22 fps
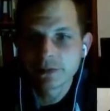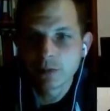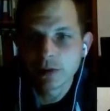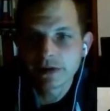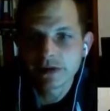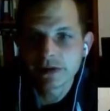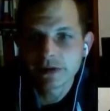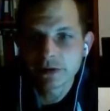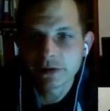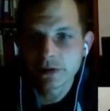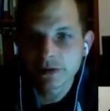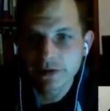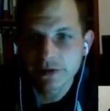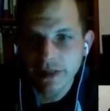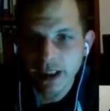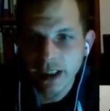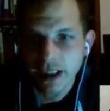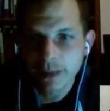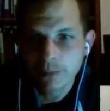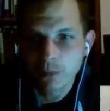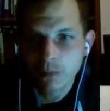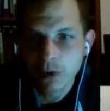Was it the
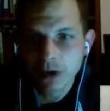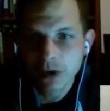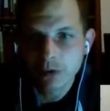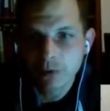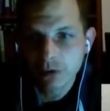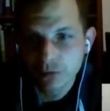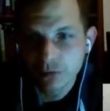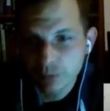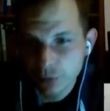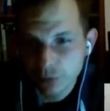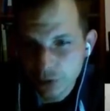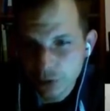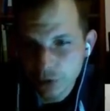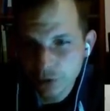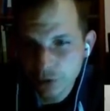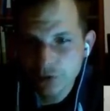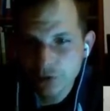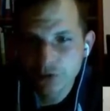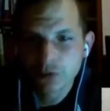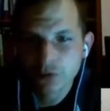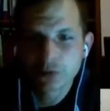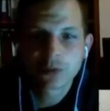time when it was
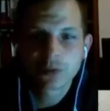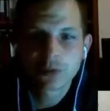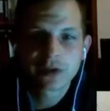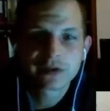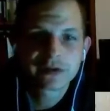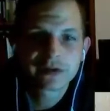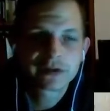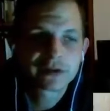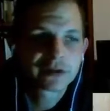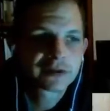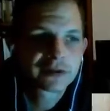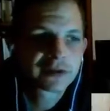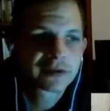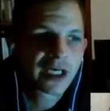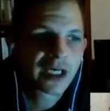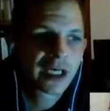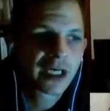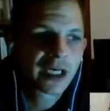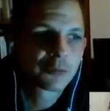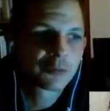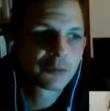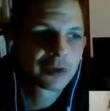produced? Was it the
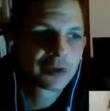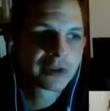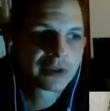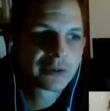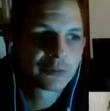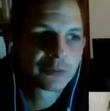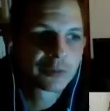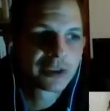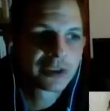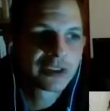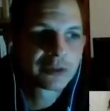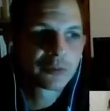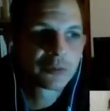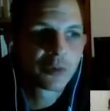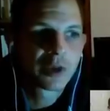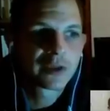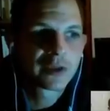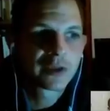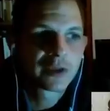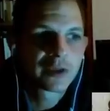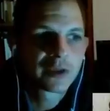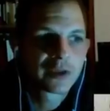time when it
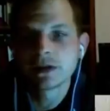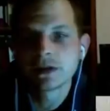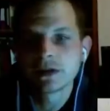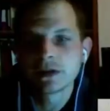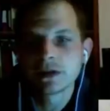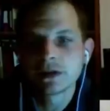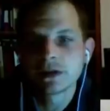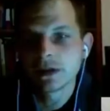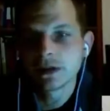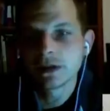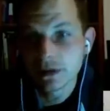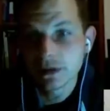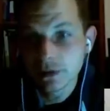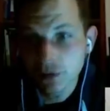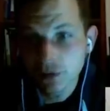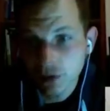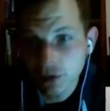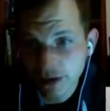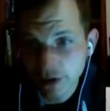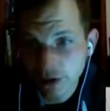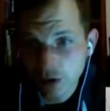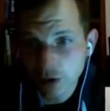was in
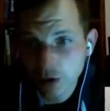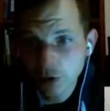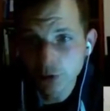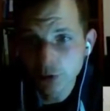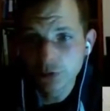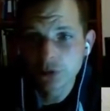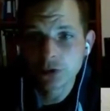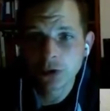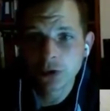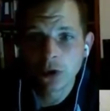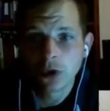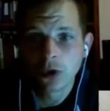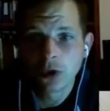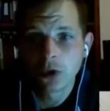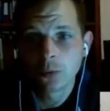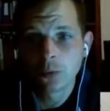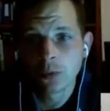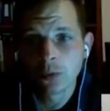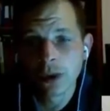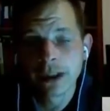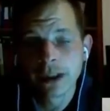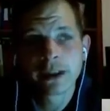use? Or
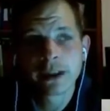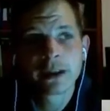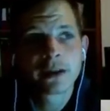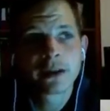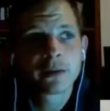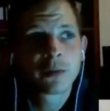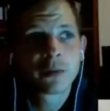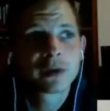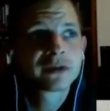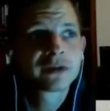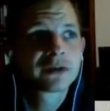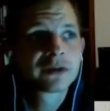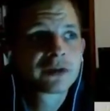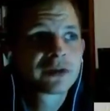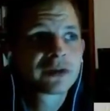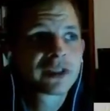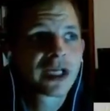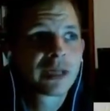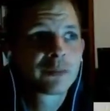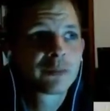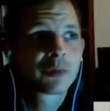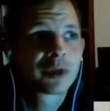when was it the
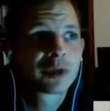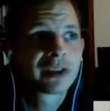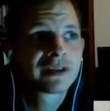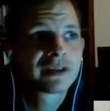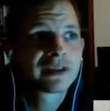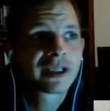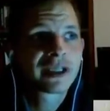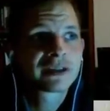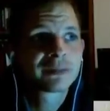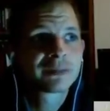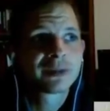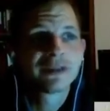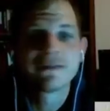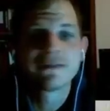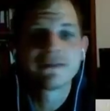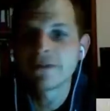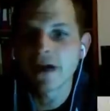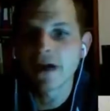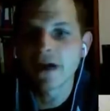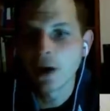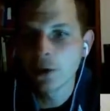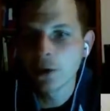time when it has been
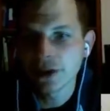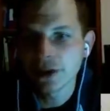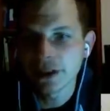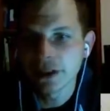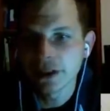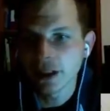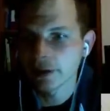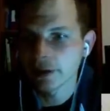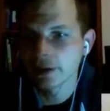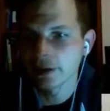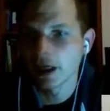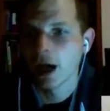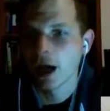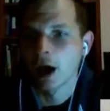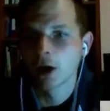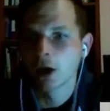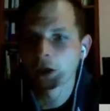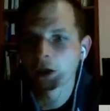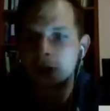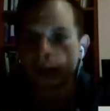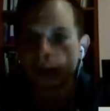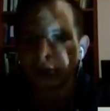found in an
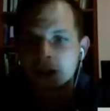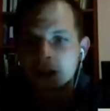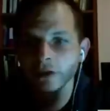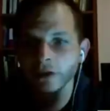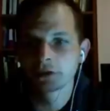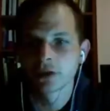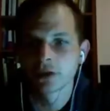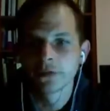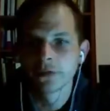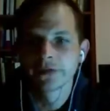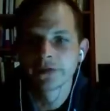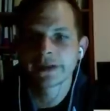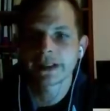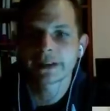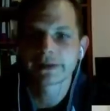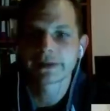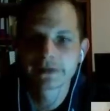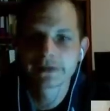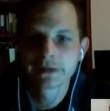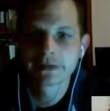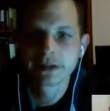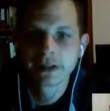archaeological
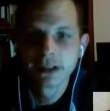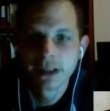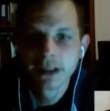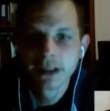context?